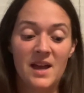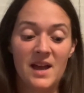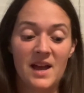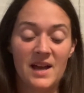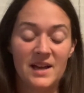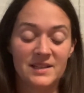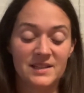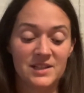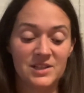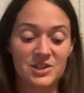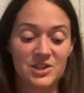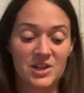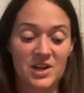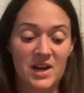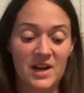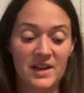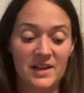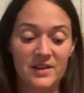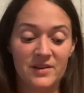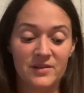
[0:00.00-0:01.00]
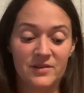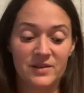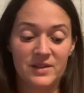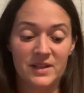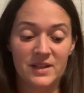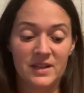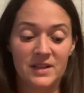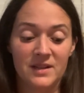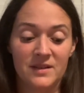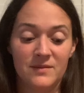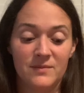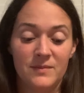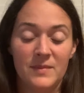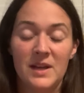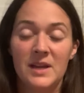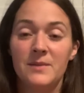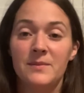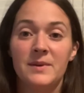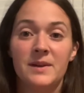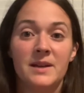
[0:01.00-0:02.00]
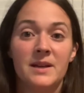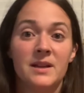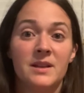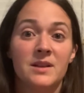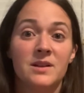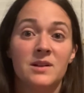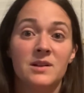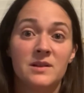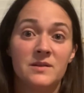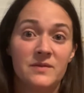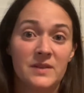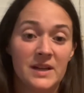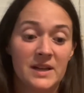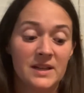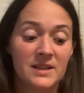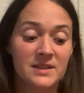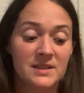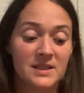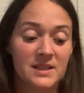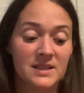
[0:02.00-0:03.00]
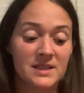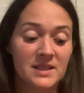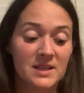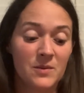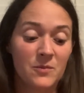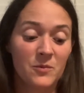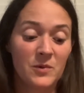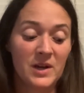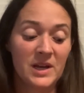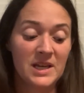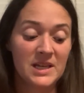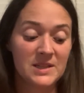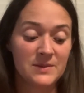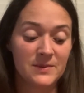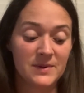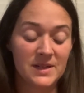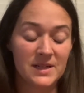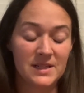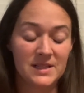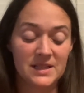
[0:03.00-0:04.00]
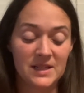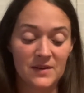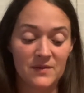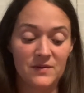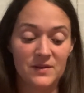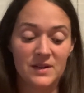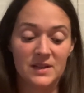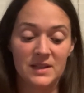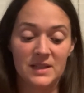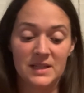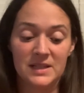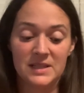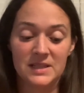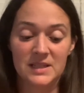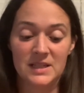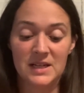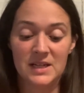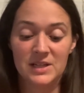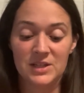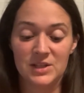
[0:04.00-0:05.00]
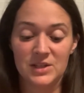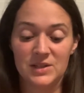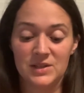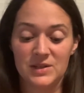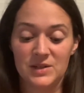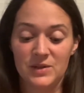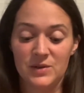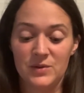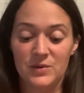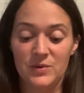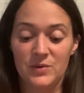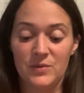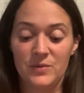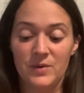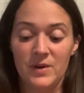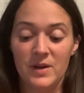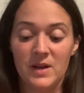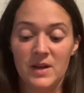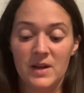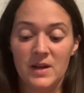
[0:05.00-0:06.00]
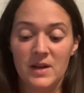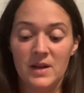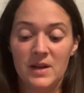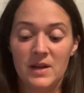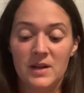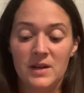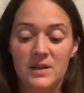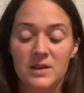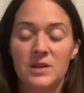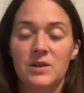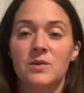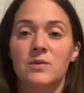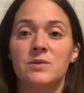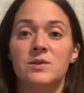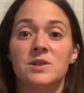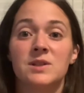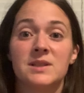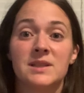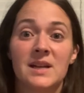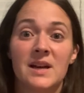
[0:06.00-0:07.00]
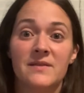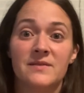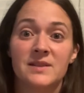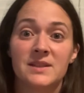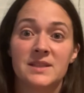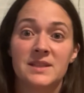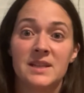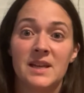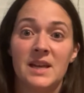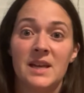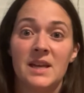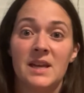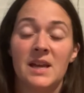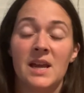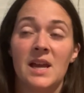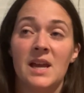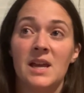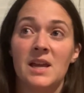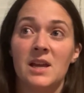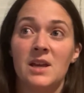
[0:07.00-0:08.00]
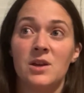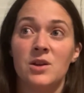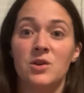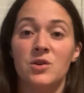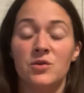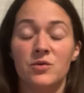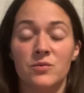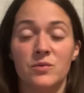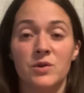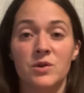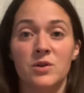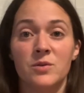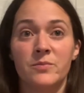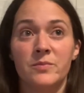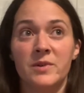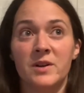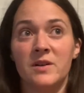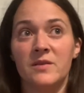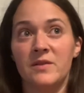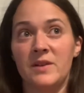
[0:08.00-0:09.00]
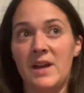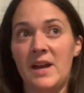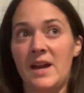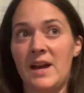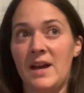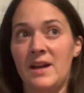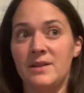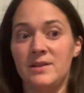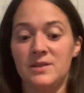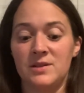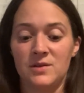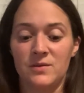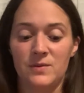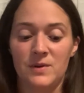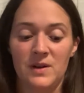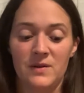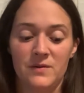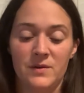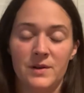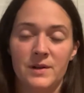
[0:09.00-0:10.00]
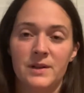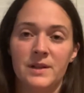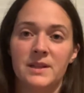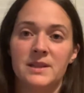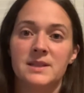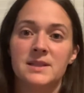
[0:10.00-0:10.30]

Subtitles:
as a child, it may be a little advanced in some ways, but it definitely teaches you, you don't just have to say a group of cats or whatever.